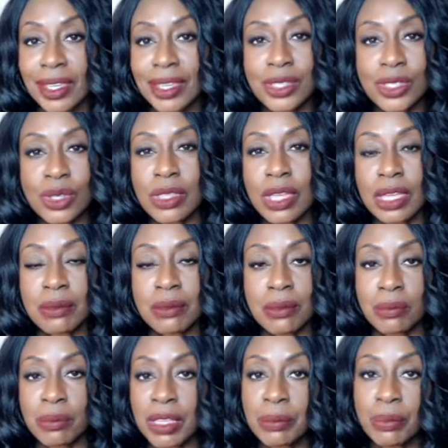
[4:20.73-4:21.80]
so that
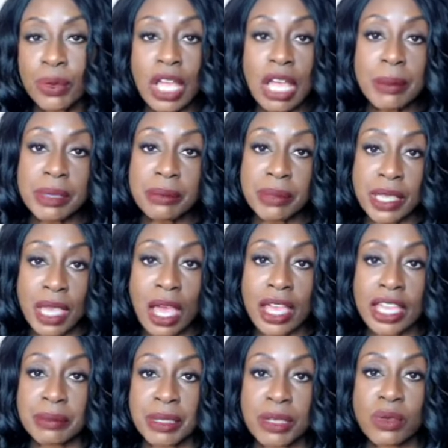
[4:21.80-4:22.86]
people coming
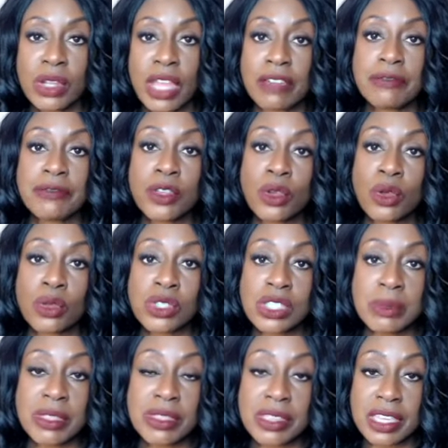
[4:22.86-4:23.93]
behind me will not feel some
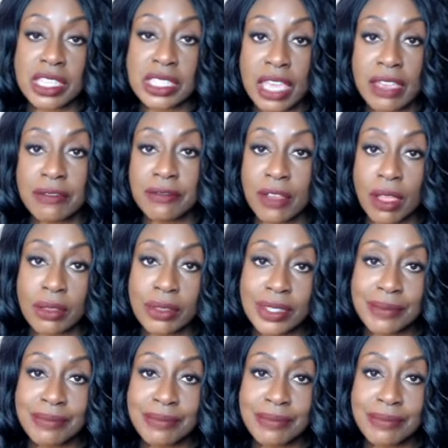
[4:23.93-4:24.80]
of the things I felt.